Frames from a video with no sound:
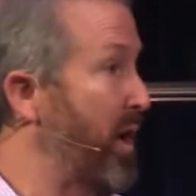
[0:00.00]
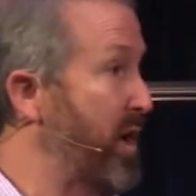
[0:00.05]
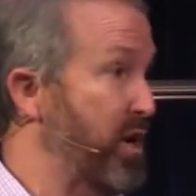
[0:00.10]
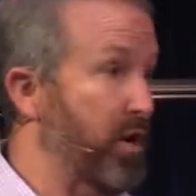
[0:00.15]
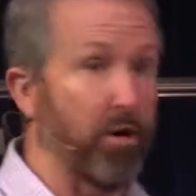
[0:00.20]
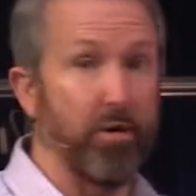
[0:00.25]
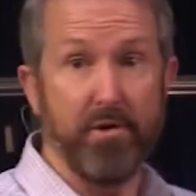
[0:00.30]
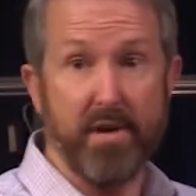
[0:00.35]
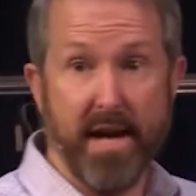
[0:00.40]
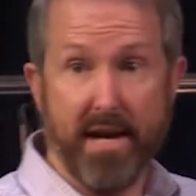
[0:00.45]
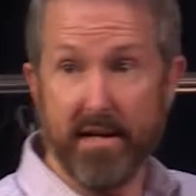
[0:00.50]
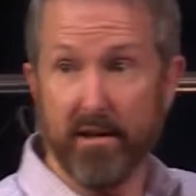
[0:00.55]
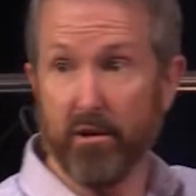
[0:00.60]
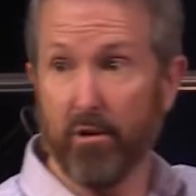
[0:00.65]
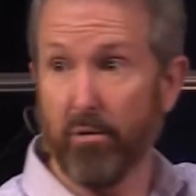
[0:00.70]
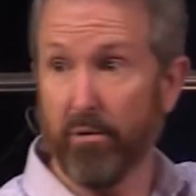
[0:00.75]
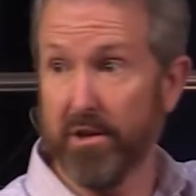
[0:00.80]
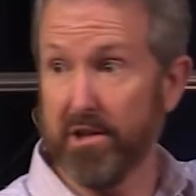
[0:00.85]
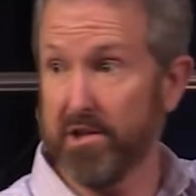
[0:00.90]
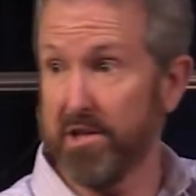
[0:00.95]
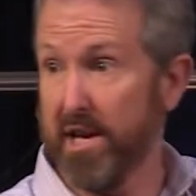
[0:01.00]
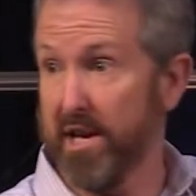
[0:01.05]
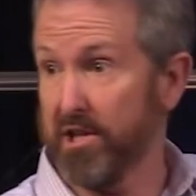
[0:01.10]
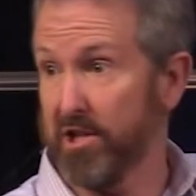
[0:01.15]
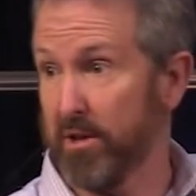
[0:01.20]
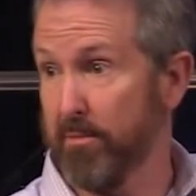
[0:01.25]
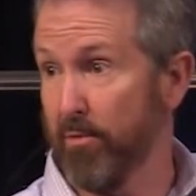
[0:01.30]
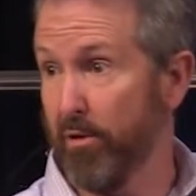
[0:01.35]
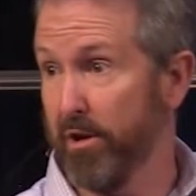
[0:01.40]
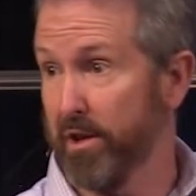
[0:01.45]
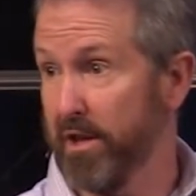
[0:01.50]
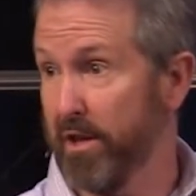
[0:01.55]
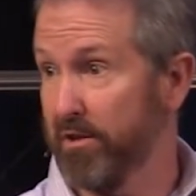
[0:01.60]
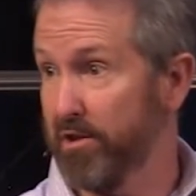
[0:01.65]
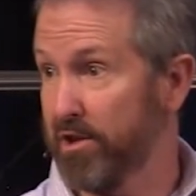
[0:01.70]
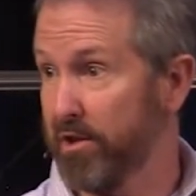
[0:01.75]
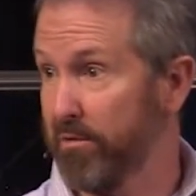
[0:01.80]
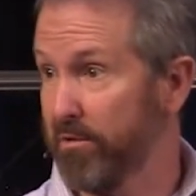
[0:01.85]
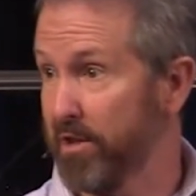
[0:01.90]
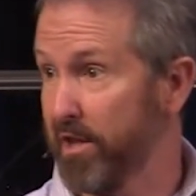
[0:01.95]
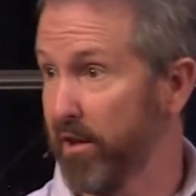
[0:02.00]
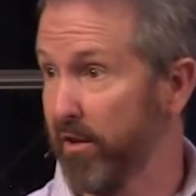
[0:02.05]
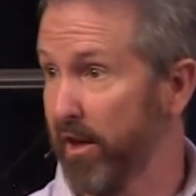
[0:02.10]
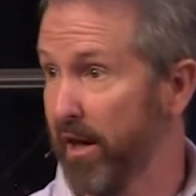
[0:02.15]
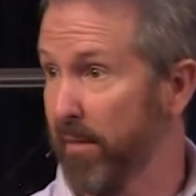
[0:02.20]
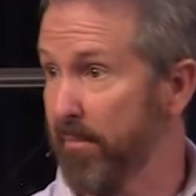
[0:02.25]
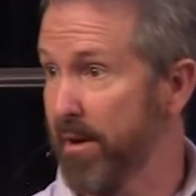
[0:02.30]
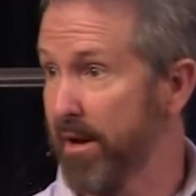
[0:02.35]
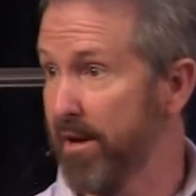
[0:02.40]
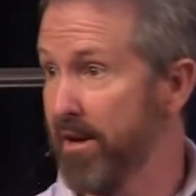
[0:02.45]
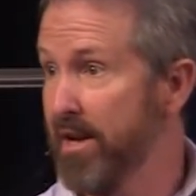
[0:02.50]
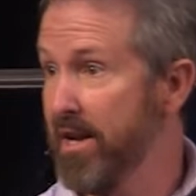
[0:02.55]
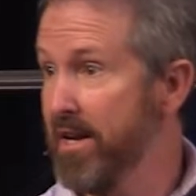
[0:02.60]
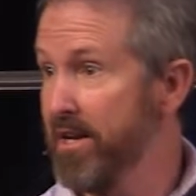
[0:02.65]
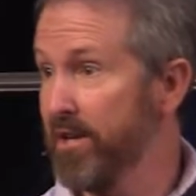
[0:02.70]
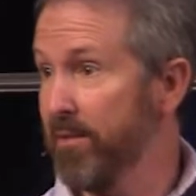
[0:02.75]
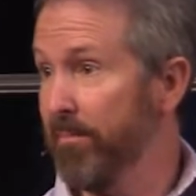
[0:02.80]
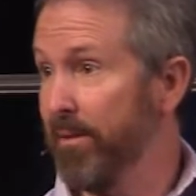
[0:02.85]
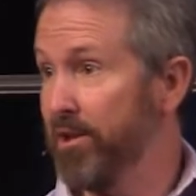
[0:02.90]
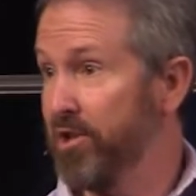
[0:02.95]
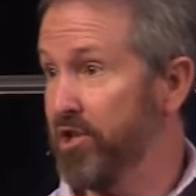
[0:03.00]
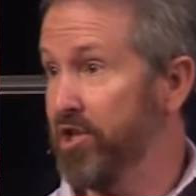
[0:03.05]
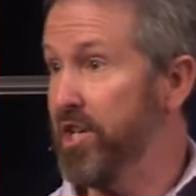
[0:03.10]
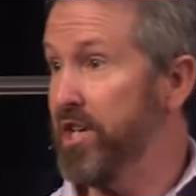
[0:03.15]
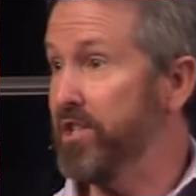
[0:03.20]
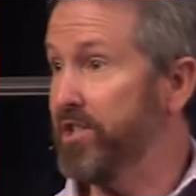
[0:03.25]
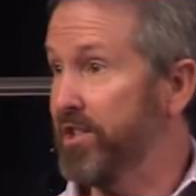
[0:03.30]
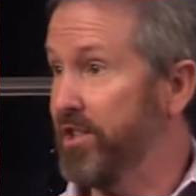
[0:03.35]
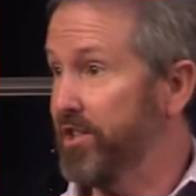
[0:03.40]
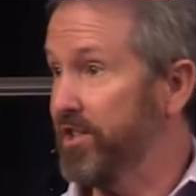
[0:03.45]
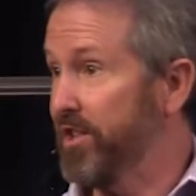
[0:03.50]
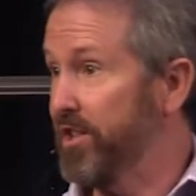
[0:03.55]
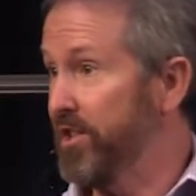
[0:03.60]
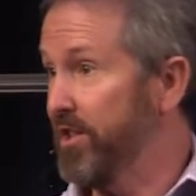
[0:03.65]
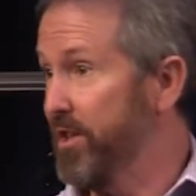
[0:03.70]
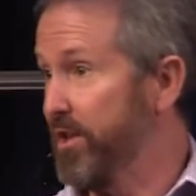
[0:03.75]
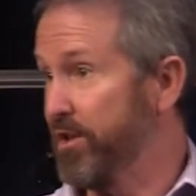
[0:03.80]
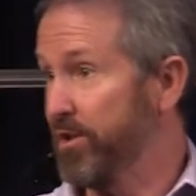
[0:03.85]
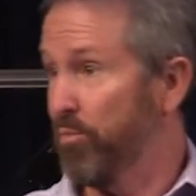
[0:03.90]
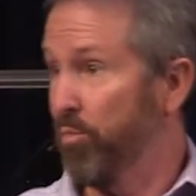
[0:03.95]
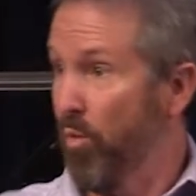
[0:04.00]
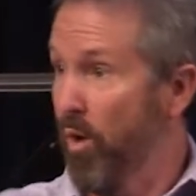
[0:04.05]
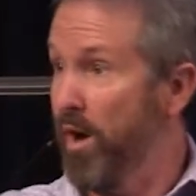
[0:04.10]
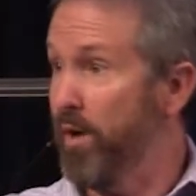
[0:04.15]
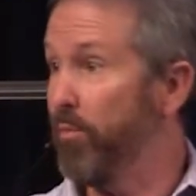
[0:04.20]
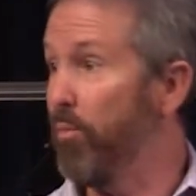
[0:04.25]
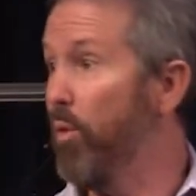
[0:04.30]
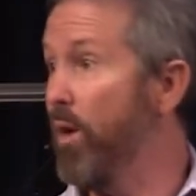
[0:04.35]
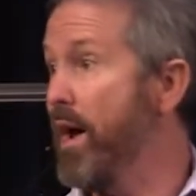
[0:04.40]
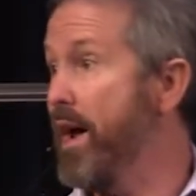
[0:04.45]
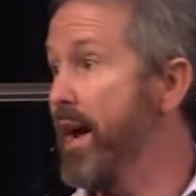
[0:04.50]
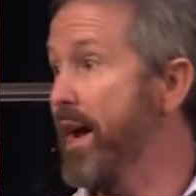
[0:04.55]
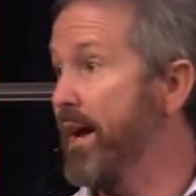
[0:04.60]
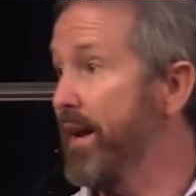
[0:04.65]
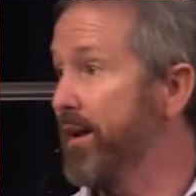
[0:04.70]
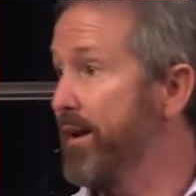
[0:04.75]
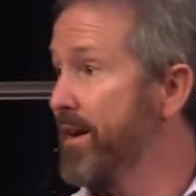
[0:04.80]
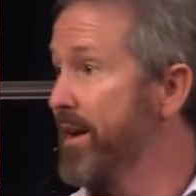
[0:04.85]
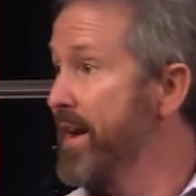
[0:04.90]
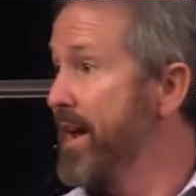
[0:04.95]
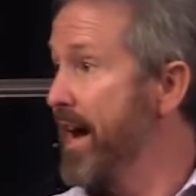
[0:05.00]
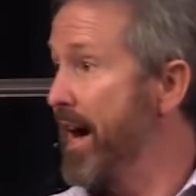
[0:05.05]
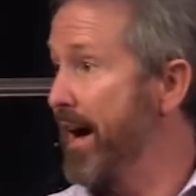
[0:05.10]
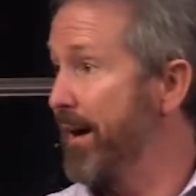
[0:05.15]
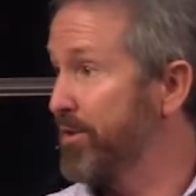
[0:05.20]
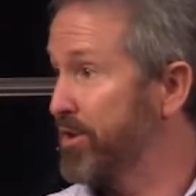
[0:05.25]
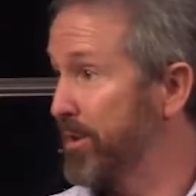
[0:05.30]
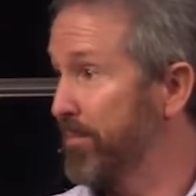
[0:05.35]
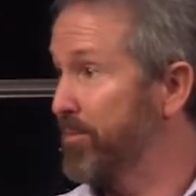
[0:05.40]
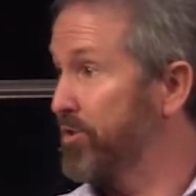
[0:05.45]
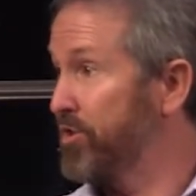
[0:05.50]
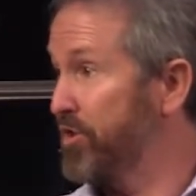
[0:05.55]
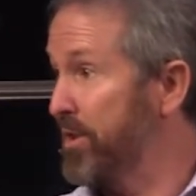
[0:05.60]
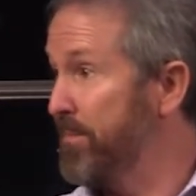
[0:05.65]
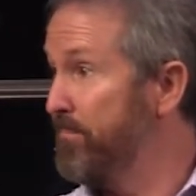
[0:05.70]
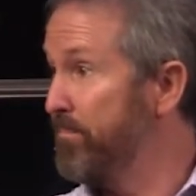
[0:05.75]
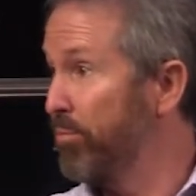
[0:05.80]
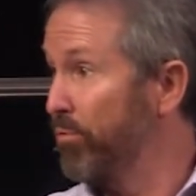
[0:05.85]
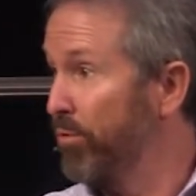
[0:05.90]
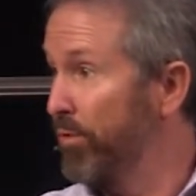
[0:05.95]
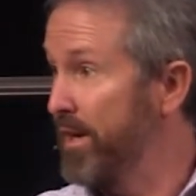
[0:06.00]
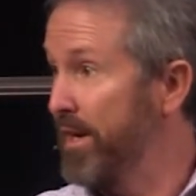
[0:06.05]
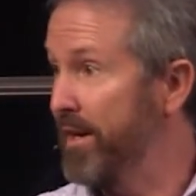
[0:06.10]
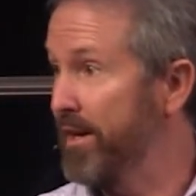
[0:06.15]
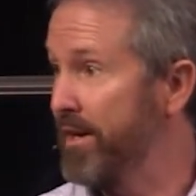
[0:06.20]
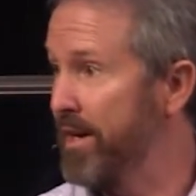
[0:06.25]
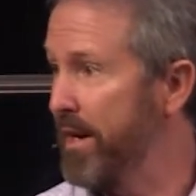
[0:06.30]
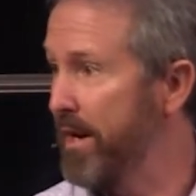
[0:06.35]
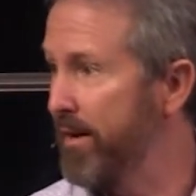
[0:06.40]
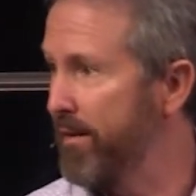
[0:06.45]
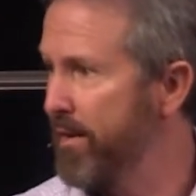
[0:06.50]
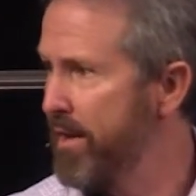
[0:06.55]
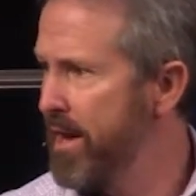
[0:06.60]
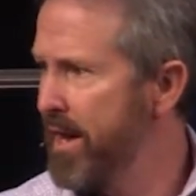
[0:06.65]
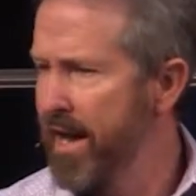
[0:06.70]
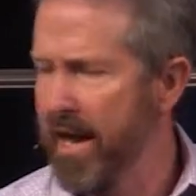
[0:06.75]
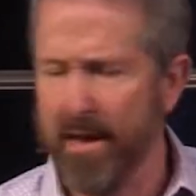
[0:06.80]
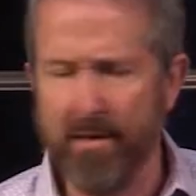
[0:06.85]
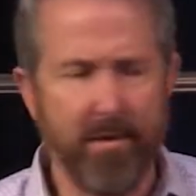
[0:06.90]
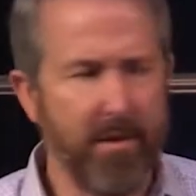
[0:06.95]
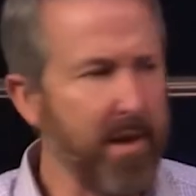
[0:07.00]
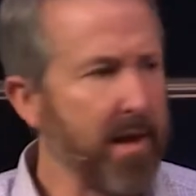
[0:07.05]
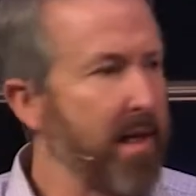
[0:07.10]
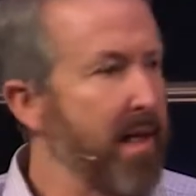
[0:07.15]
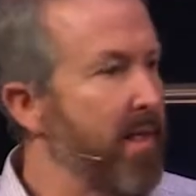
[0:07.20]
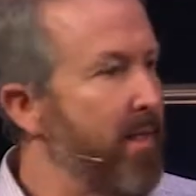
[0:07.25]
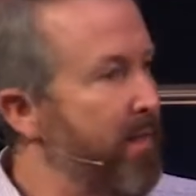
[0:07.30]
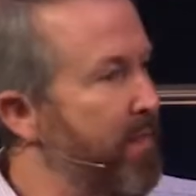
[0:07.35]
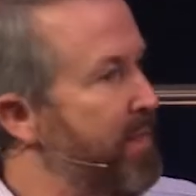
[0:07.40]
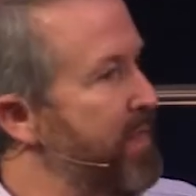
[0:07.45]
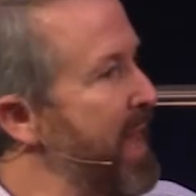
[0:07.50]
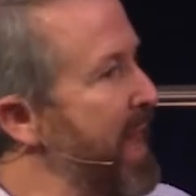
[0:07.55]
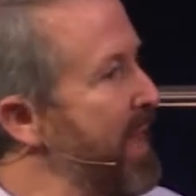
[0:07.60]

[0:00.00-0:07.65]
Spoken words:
You heard that in Lori's testimony as she was hearing about Jesus, and there's one way and some symbol, and that